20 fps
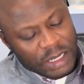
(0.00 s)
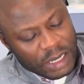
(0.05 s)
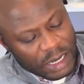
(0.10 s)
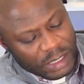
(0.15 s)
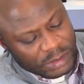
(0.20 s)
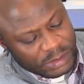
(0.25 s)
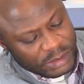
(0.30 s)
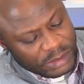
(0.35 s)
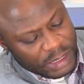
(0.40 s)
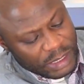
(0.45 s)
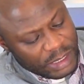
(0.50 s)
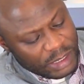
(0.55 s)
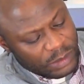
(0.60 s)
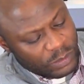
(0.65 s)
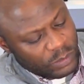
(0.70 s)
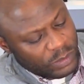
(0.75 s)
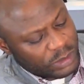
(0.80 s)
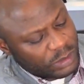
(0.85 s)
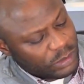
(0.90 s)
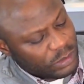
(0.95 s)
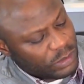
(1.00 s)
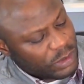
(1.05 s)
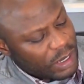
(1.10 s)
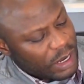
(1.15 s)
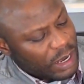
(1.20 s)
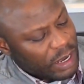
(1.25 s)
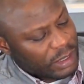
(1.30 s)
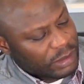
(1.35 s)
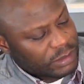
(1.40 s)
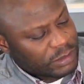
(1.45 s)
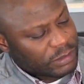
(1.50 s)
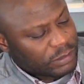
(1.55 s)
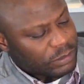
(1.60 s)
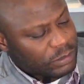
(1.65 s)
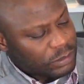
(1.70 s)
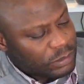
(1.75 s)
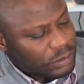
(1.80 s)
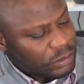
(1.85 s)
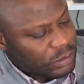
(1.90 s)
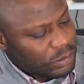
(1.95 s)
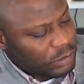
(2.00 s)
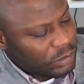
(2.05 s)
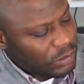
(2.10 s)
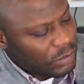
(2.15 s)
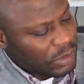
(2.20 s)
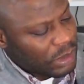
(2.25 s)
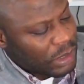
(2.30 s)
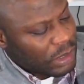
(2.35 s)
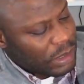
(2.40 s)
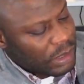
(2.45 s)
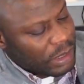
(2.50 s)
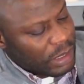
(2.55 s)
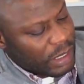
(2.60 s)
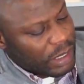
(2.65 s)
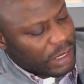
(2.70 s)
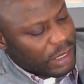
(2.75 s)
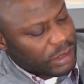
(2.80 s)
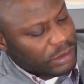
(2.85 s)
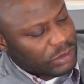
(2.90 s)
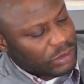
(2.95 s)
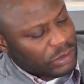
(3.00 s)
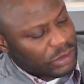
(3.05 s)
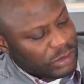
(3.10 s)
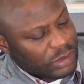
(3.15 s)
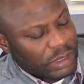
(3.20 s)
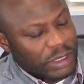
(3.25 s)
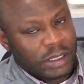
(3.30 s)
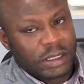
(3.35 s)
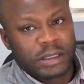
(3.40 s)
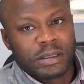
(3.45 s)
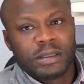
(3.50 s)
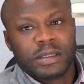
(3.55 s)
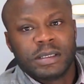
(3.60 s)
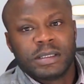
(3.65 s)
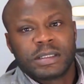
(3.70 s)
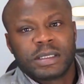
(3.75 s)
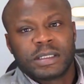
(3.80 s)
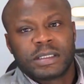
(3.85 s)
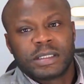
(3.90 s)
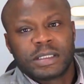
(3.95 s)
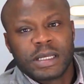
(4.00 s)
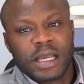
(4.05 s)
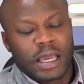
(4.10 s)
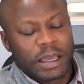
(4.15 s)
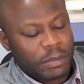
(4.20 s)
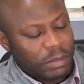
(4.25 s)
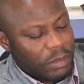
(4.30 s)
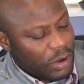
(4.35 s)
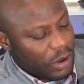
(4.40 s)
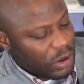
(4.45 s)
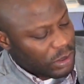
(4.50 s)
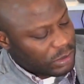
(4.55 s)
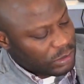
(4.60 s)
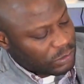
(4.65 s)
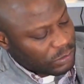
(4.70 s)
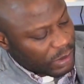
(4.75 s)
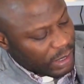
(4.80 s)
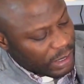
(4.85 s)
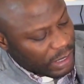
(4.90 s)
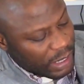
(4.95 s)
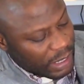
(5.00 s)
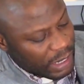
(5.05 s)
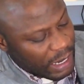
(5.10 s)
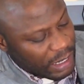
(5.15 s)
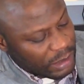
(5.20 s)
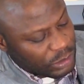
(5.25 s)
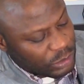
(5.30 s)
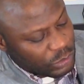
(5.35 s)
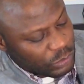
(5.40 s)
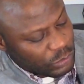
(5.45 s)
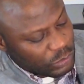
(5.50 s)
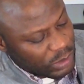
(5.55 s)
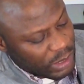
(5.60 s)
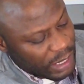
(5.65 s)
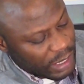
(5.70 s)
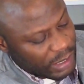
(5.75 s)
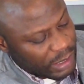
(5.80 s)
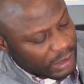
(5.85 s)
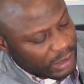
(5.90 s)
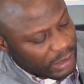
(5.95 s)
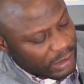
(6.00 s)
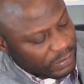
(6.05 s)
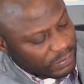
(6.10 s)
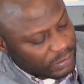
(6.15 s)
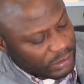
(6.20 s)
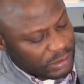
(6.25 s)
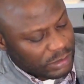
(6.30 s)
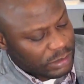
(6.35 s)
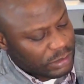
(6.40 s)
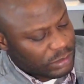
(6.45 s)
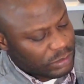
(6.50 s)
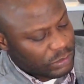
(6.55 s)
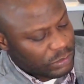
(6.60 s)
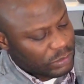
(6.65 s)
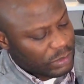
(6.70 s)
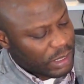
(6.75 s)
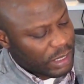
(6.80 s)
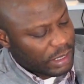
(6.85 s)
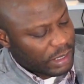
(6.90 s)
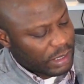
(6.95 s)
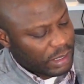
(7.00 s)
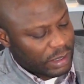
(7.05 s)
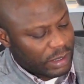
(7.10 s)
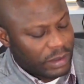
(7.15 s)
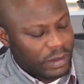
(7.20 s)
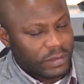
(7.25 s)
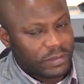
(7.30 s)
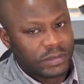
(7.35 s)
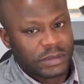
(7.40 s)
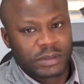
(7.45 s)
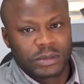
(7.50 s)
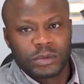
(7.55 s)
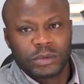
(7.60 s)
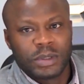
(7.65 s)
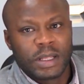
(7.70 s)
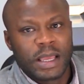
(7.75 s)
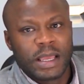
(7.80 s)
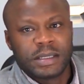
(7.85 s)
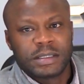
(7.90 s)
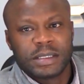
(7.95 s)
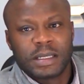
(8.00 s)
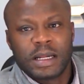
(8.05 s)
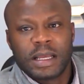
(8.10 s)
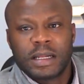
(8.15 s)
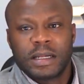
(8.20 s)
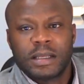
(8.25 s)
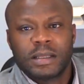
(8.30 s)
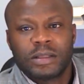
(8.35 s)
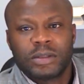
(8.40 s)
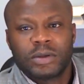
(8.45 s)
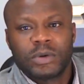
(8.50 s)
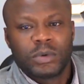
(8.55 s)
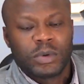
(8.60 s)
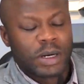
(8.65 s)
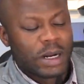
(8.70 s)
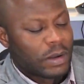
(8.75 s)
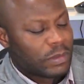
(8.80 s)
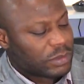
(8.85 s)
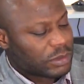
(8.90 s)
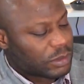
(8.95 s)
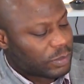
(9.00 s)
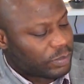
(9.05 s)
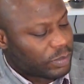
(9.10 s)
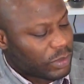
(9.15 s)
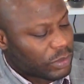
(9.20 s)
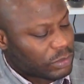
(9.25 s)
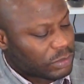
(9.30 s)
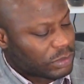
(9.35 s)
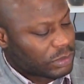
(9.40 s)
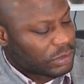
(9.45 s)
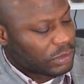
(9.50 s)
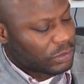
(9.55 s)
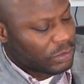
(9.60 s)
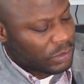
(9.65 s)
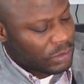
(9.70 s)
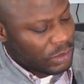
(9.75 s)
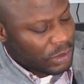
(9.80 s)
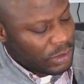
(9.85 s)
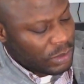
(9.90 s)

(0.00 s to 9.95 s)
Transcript: I shared it with you guys. And as you see, these are check marks, right? I got two negatives. These are two negatives, 2 days that I didn't do what I was supposed to.